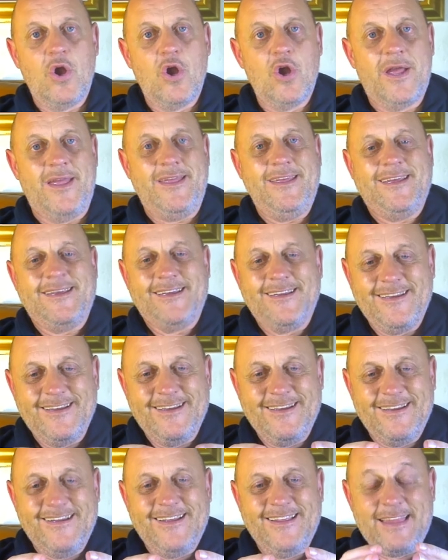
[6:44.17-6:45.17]

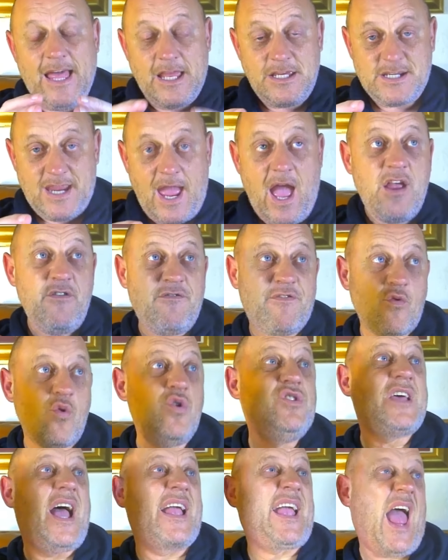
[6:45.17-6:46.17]
this guy
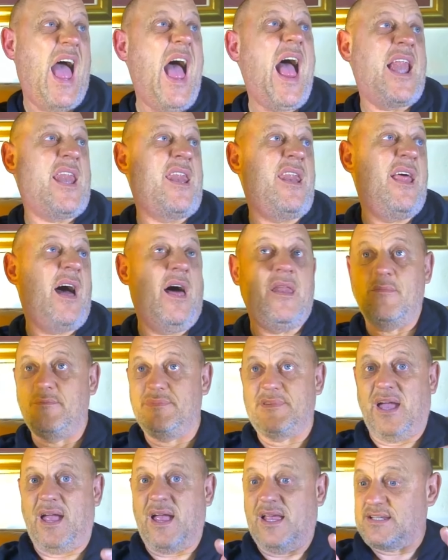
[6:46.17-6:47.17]
throws a can, and I'm
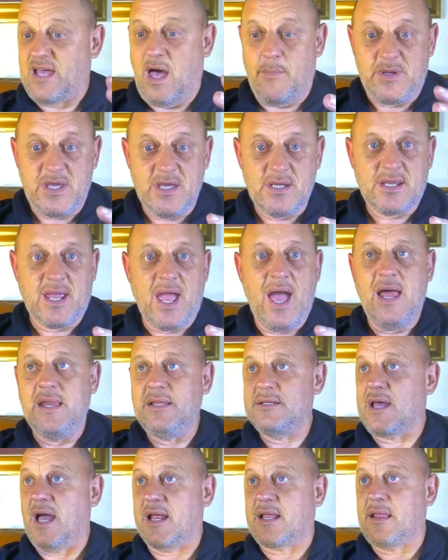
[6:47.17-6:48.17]
thinking, is it a beer can?
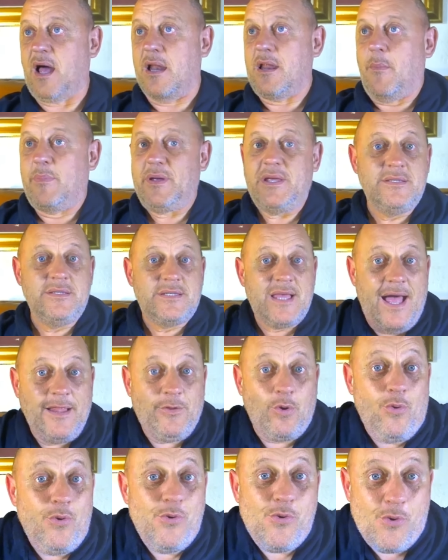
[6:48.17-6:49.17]
Is it a tin of beans? I
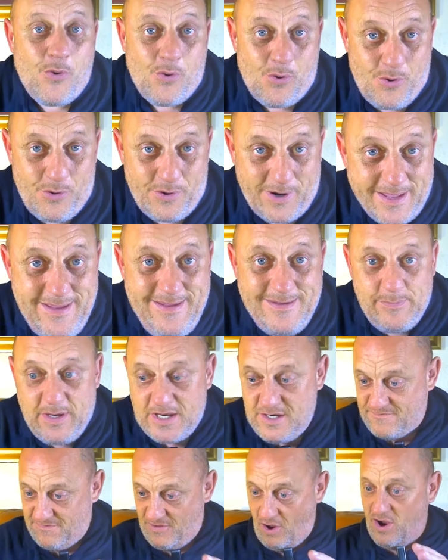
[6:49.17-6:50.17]
don't know, right? But
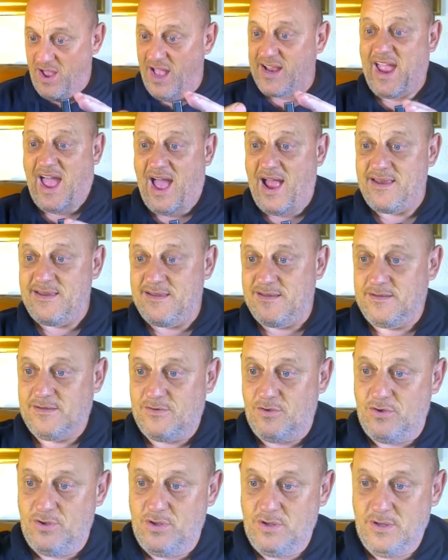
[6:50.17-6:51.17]
he's flung a can.
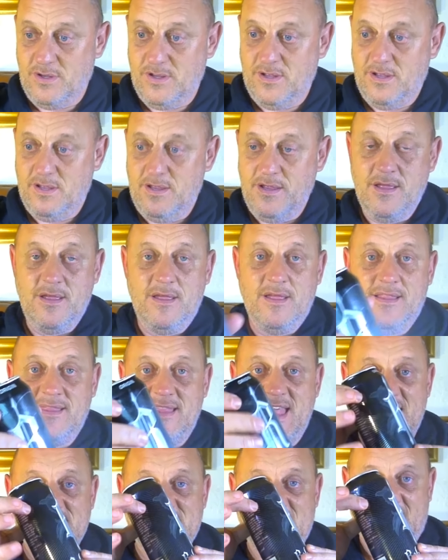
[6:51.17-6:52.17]
Now,
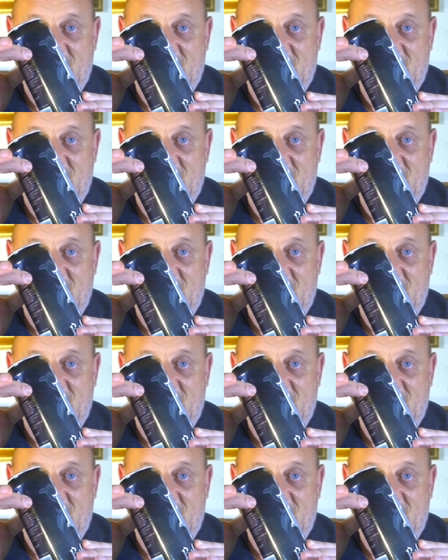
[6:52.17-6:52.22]
there's a